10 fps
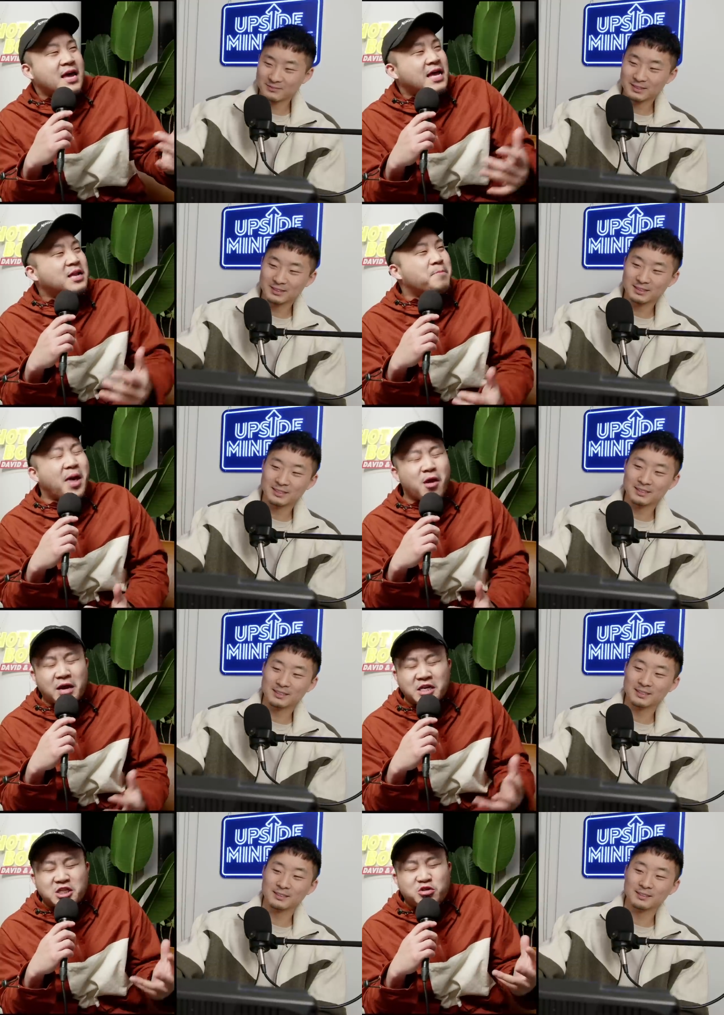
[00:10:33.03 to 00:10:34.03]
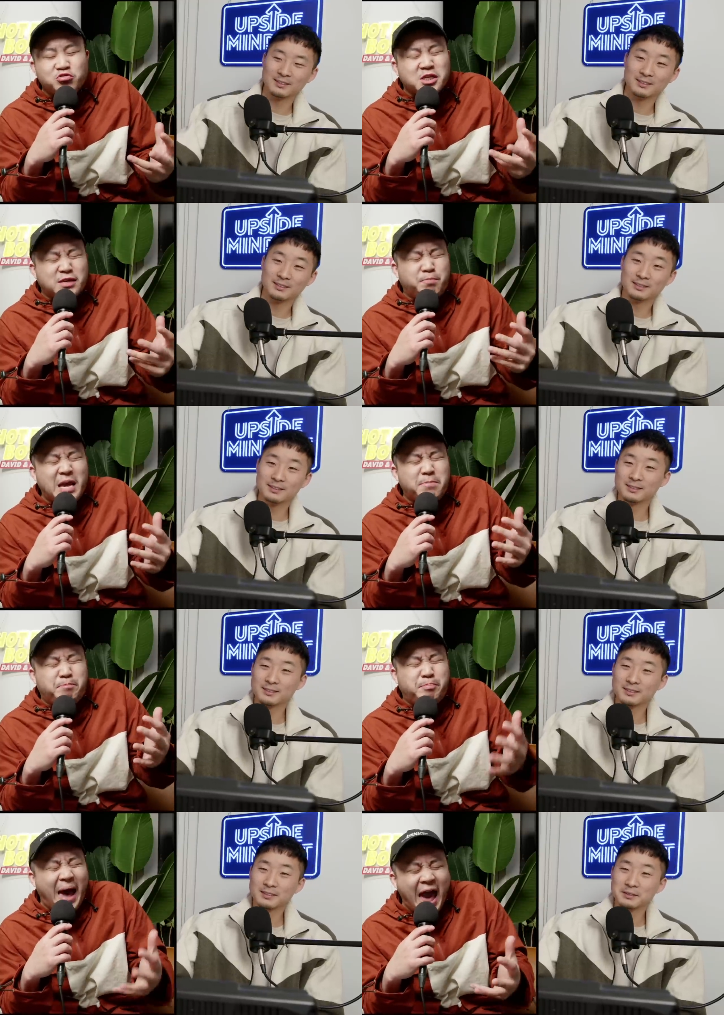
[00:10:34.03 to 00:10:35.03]
Speaker 1: In America, you just be
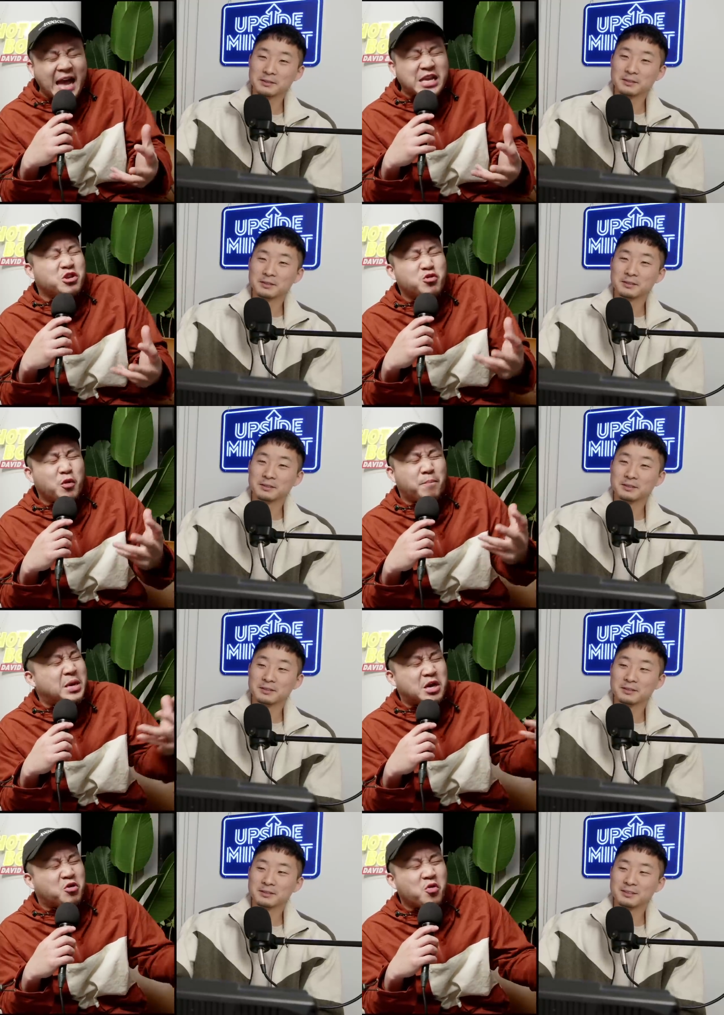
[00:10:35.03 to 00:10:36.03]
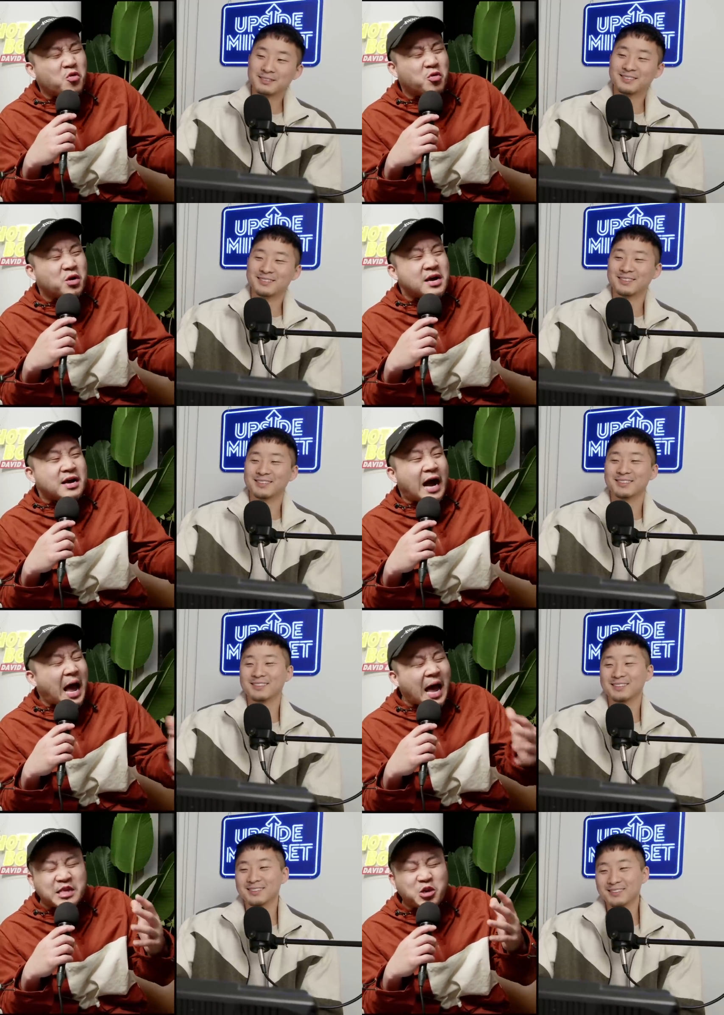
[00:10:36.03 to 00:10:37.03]
bad and you will be cool.
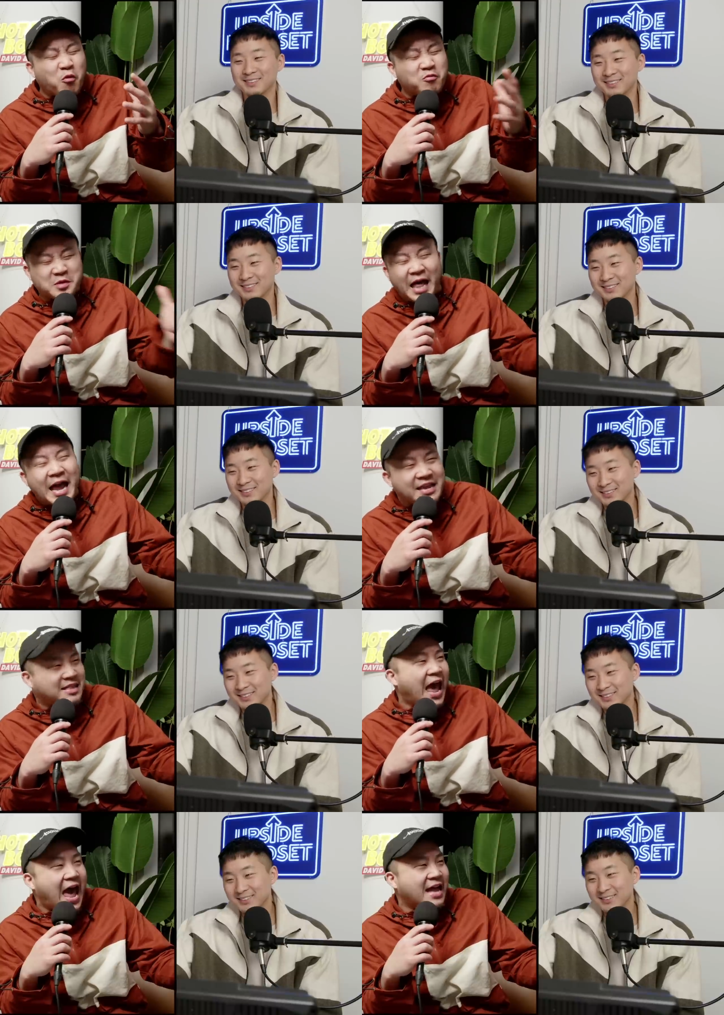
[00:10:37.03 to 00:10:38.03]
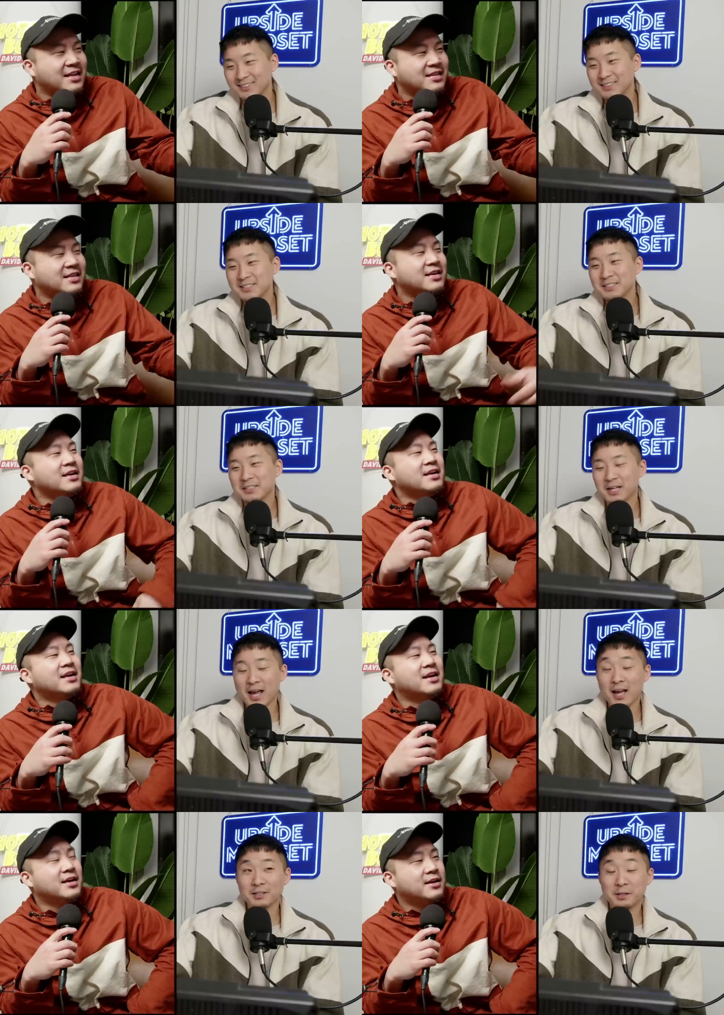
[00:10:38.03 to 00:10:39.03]
I don't like that.
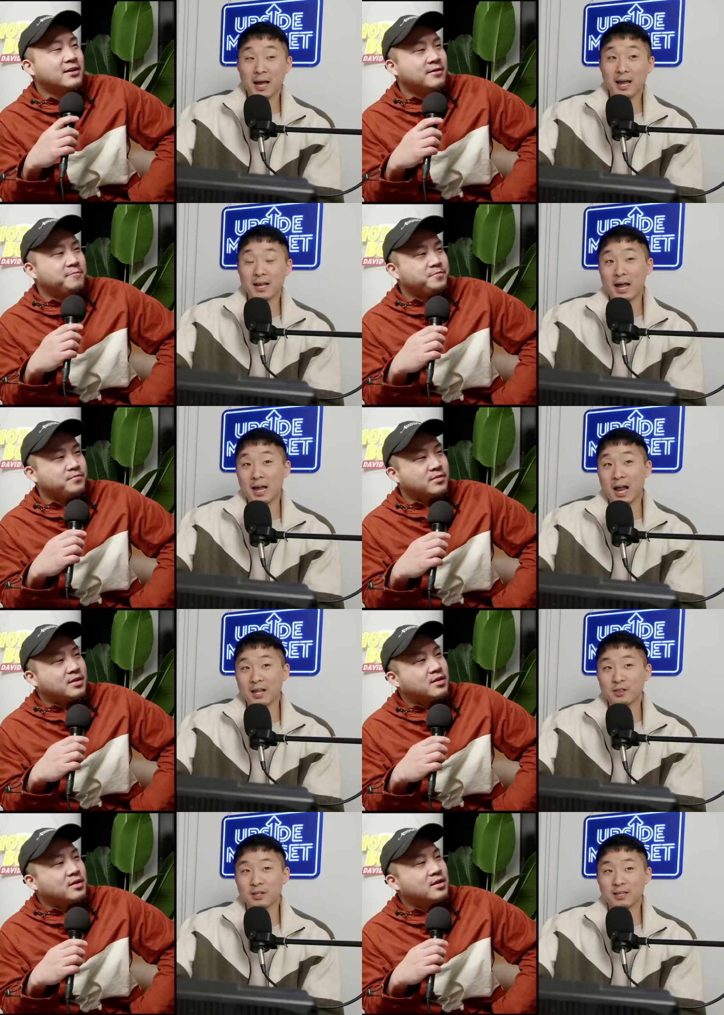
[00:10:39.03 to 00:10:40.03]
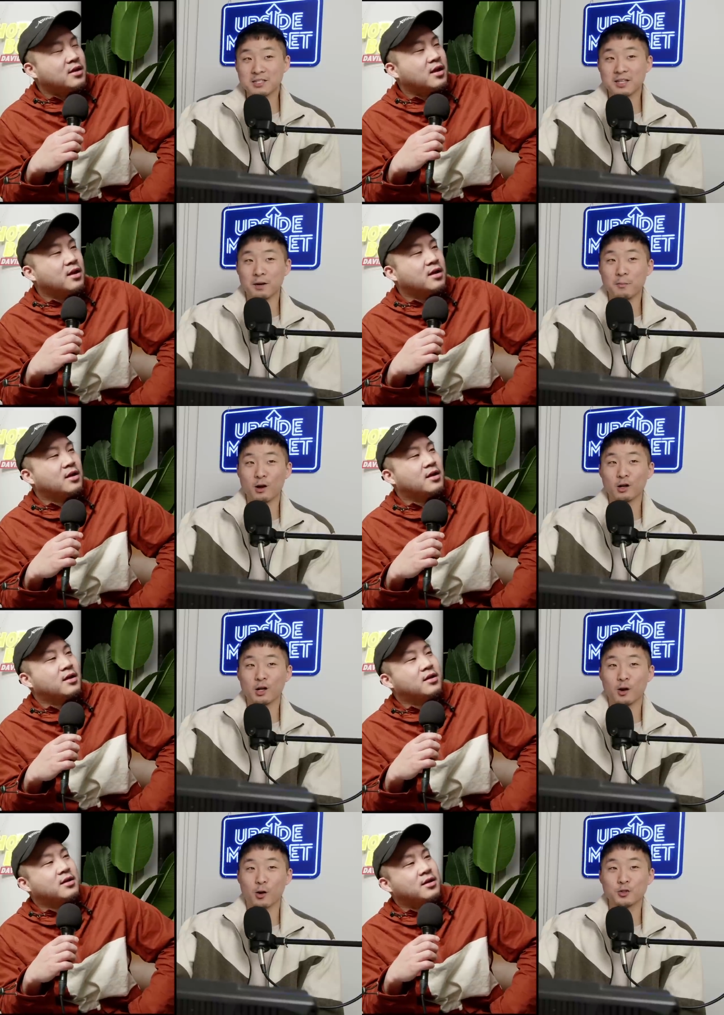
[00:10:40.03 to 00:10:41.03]
Speaker 2: Yeah, yeah, and, and I think that's an
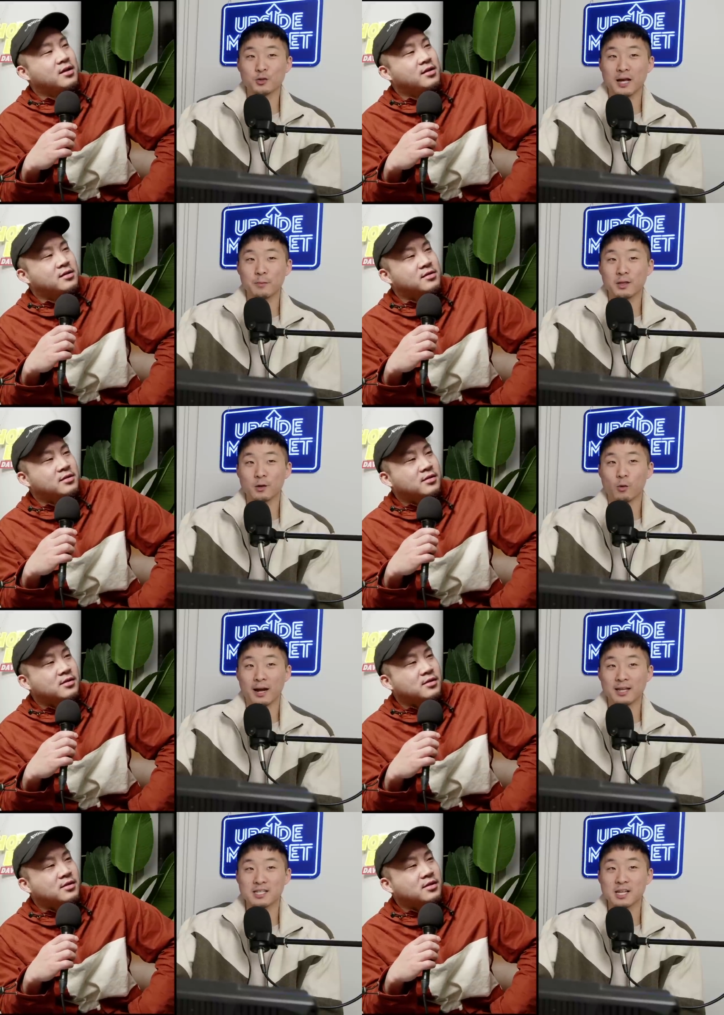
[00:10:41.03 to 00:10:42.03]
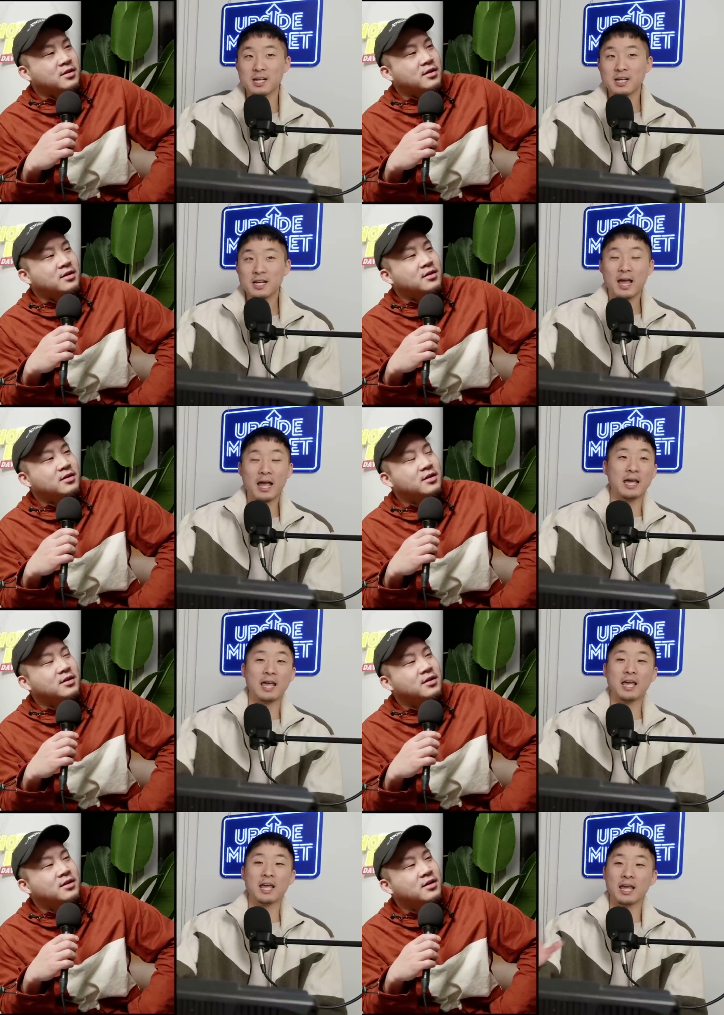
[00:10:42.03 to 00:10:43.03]
American culture type thing where I guess yeah. it,
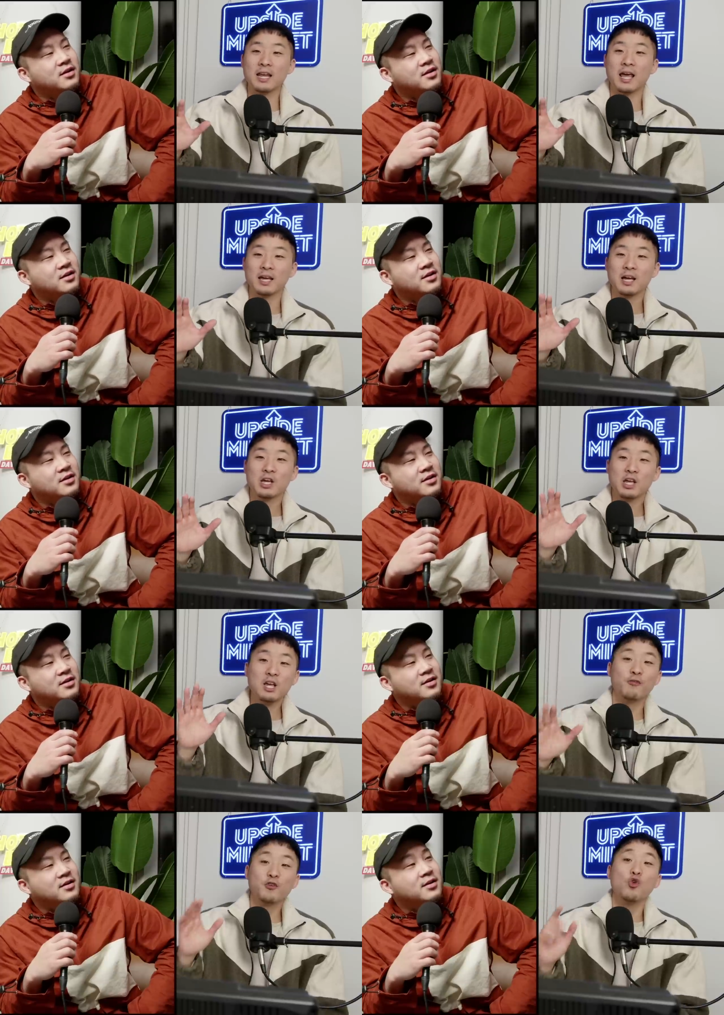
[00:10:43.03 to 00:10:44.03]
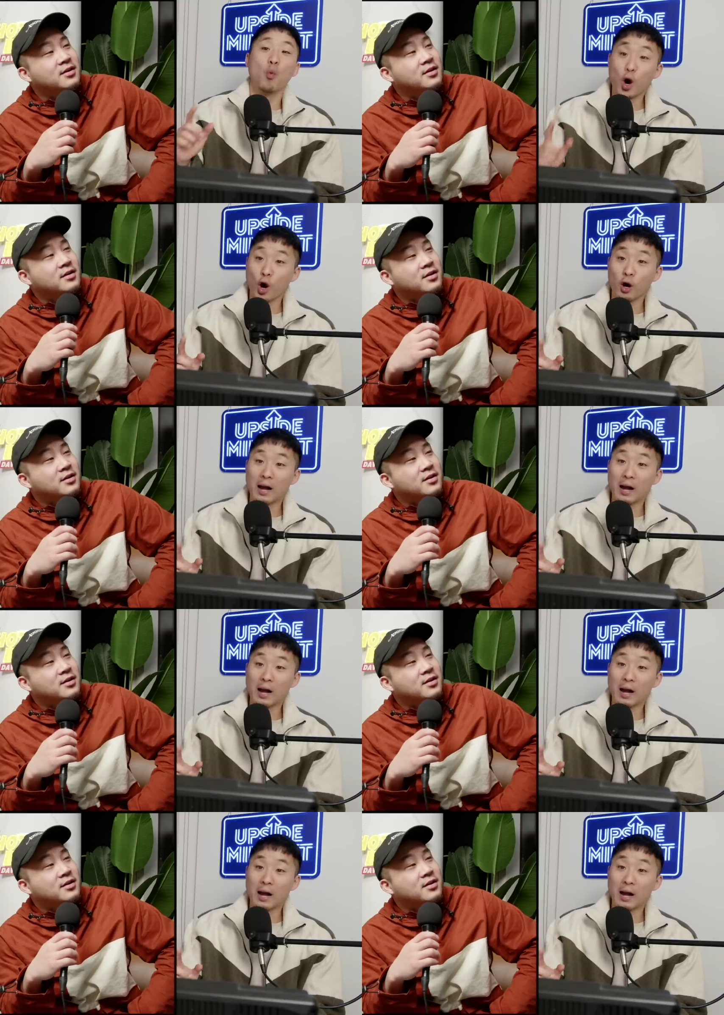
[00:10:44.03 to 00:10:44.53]
it, in a, if you were,